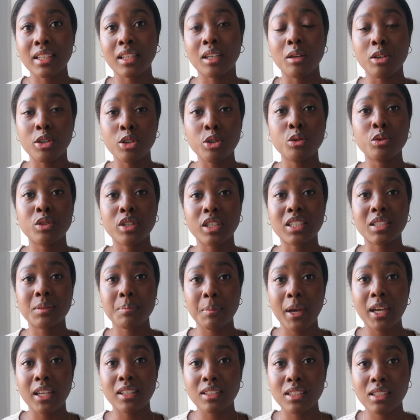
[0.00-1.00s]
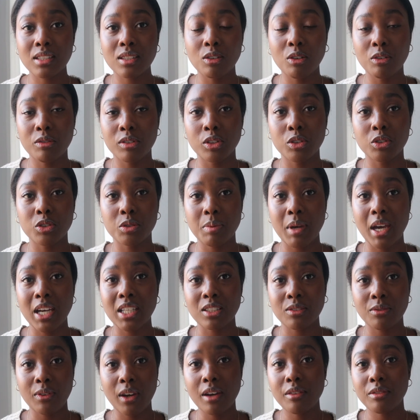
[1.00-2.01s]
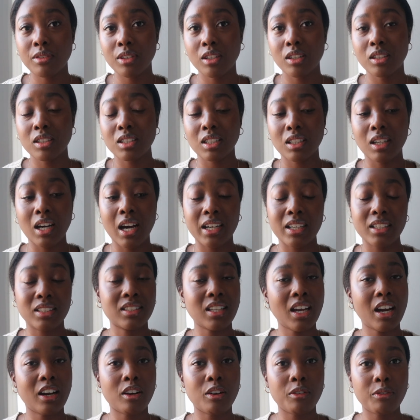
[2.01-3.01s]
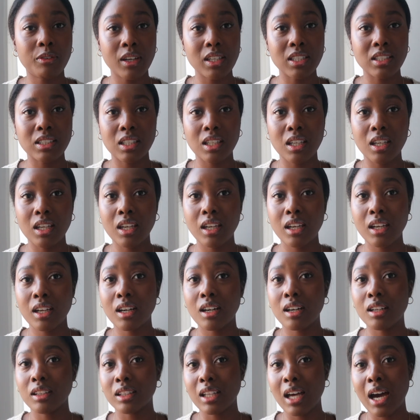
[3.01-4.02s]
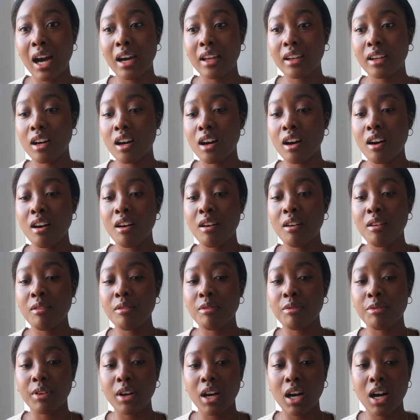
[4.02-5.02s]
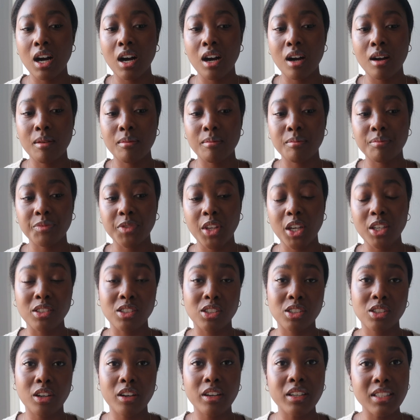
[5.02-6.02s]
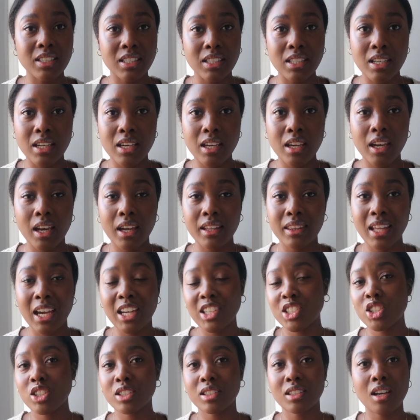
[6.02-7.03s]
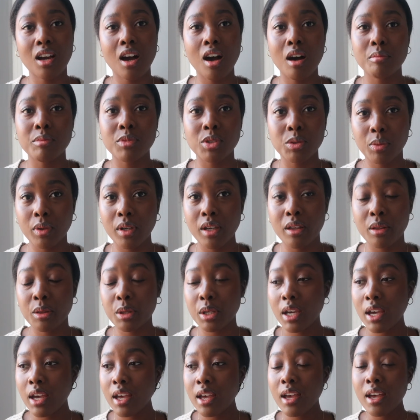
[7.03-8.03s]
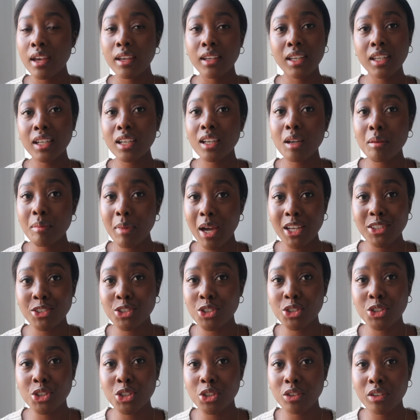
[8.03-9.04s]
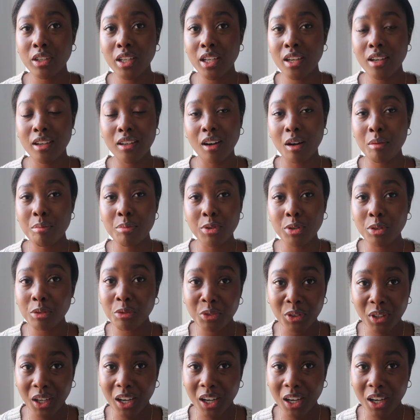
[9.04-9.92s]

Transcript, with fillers: like a huge expense over those past five years. A lot of sacrificing, a lot of um, uncertainty, and that just comes with getting a master's degree in our beautiful